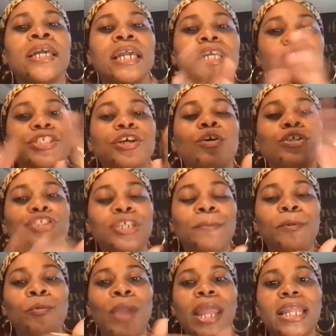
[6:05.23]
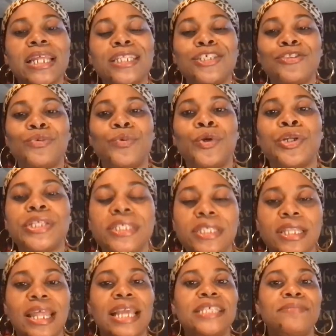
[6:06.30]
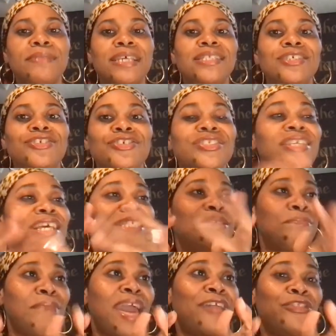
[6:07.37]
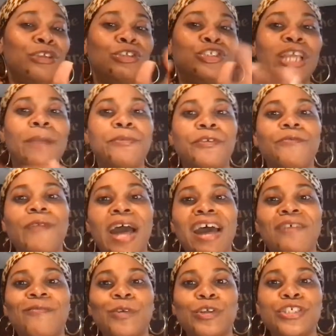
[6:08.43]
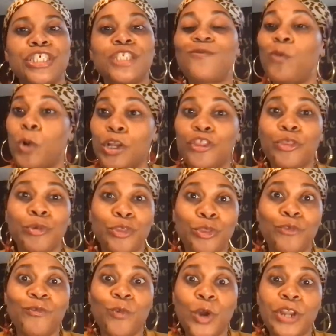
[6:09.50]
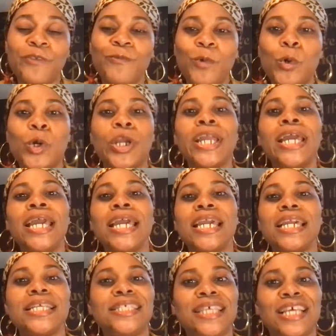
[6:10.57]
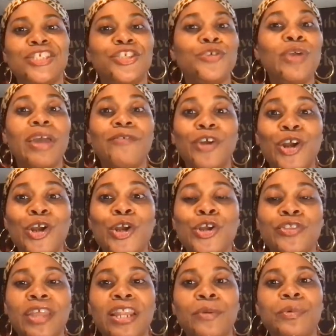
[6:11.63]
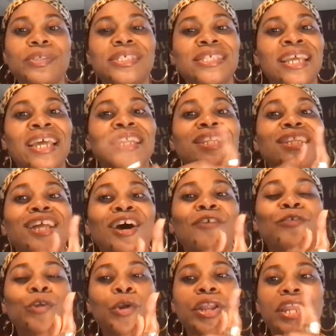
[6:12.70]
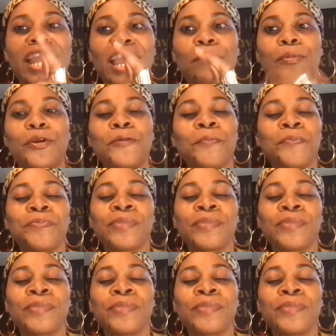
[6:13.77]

And so jumping right into the word, into today's message, it says in Matthew chapter 5, verses 43 through 44, it says, you have heard that it was said, love your neighbor,